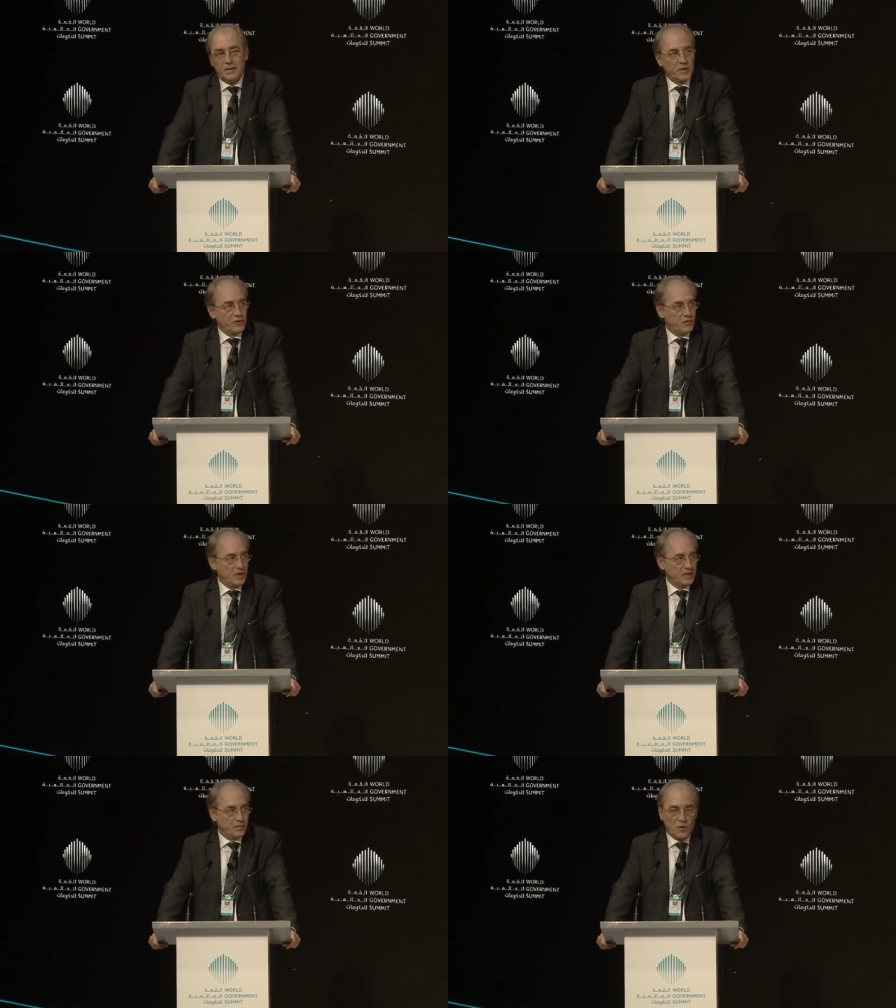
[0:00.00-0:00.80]

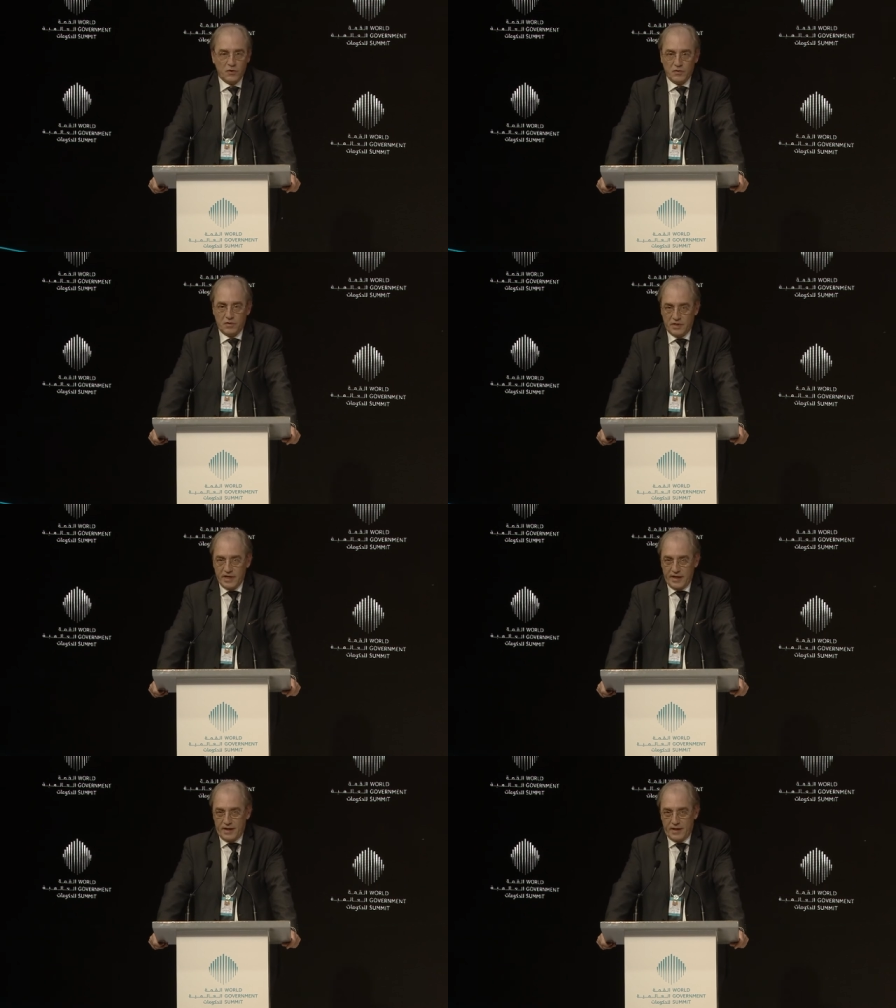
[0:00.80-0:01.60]
pressurized module
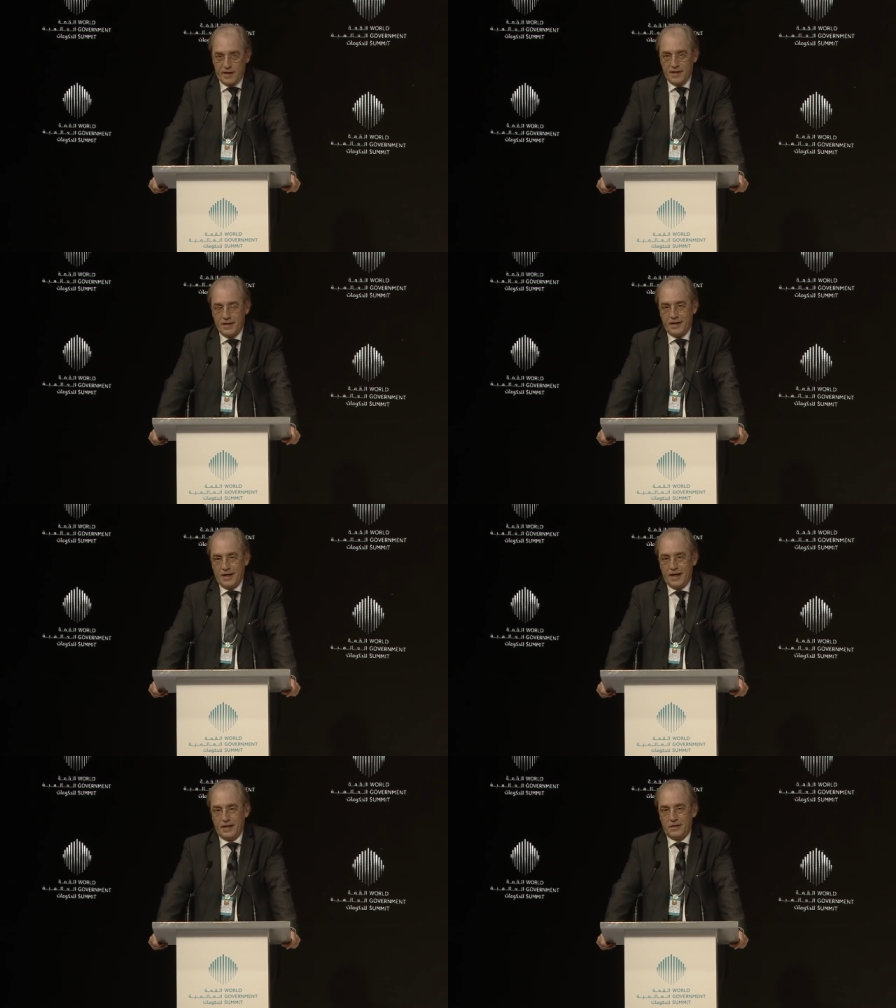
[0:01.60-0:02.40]
there
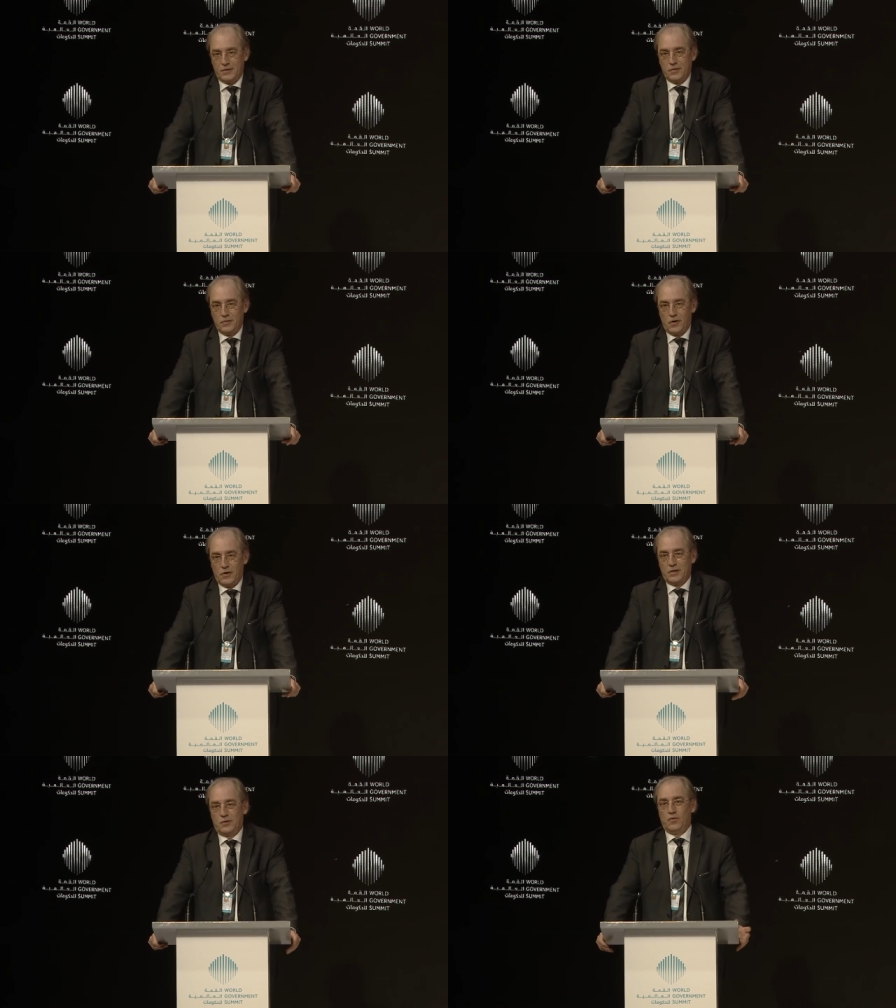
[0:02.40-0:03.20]
and to
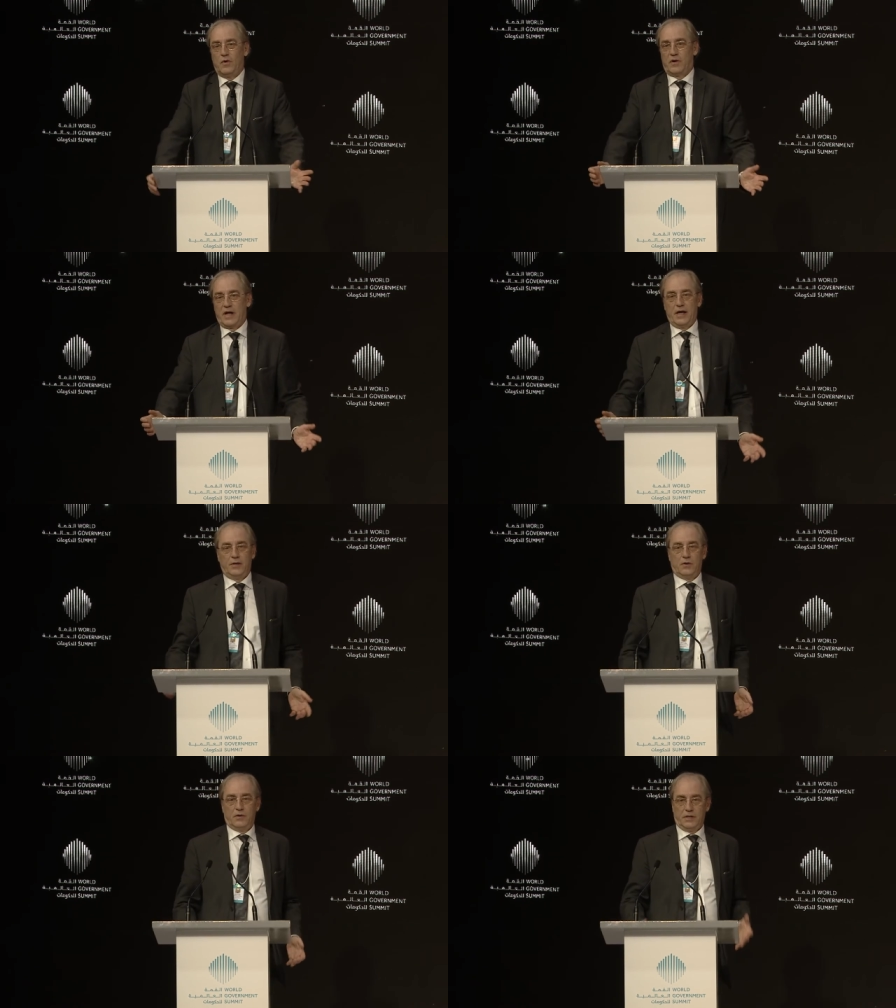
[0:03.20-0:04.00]
dock to
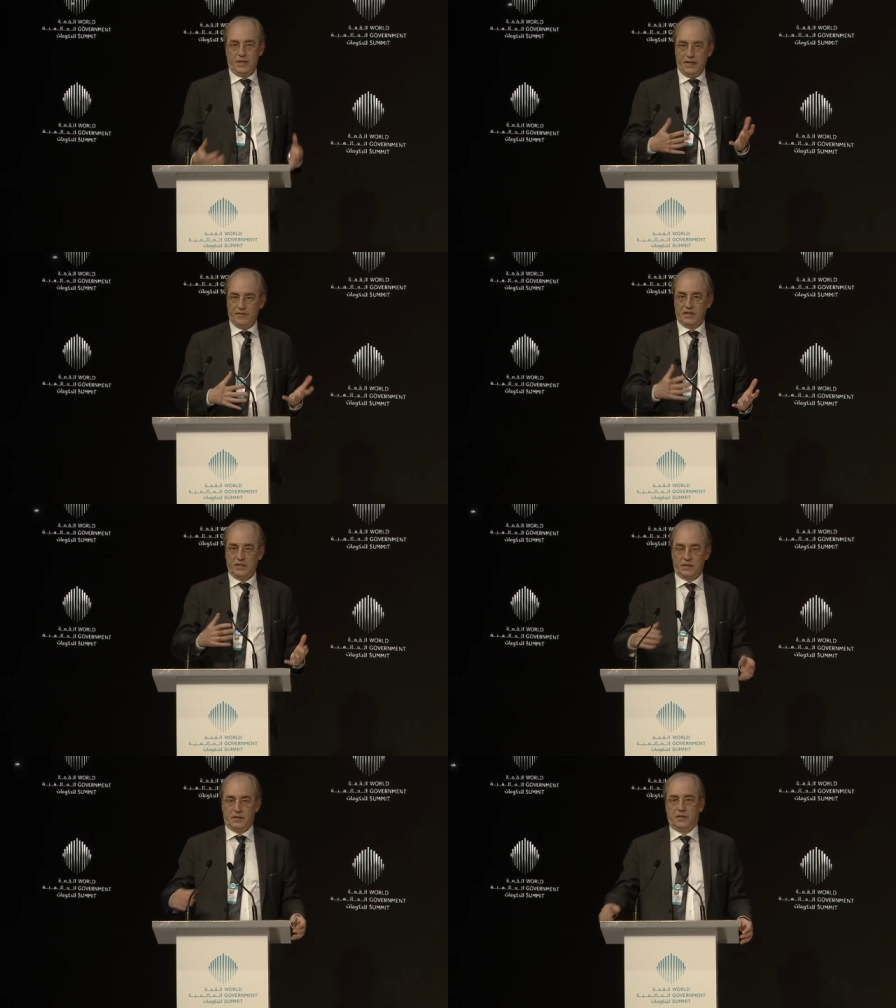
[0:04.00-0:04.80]
Orion even
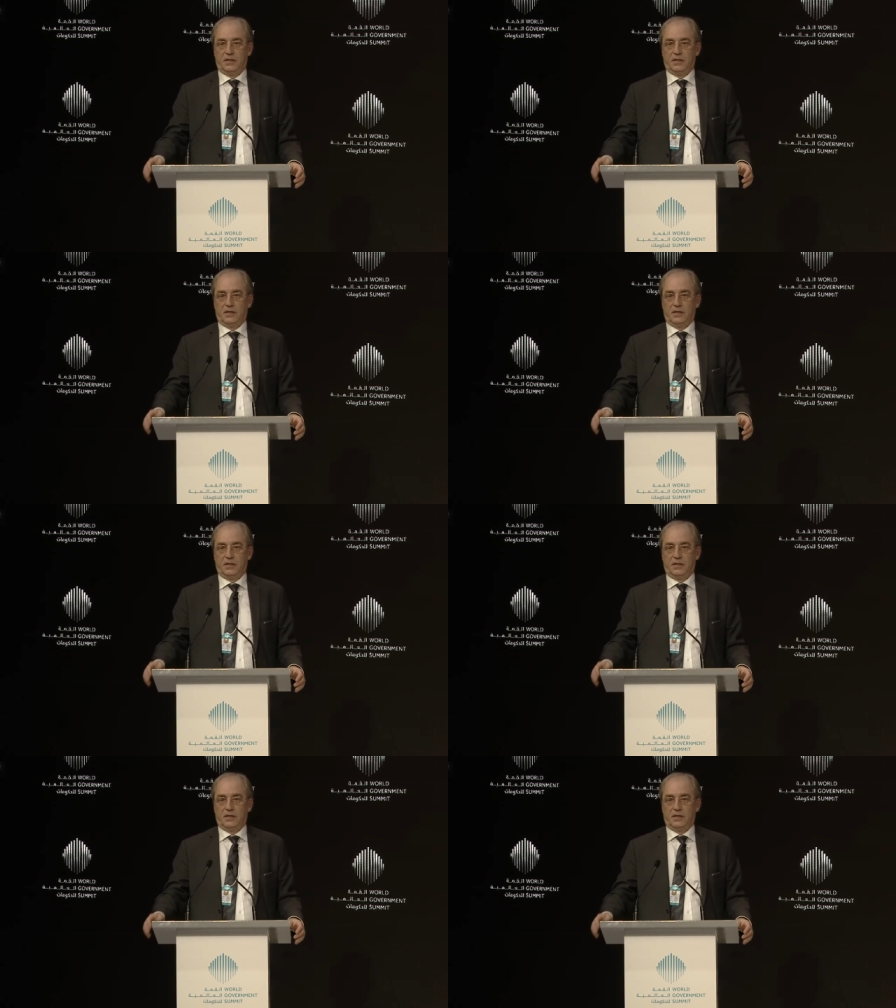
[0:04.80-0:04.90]
in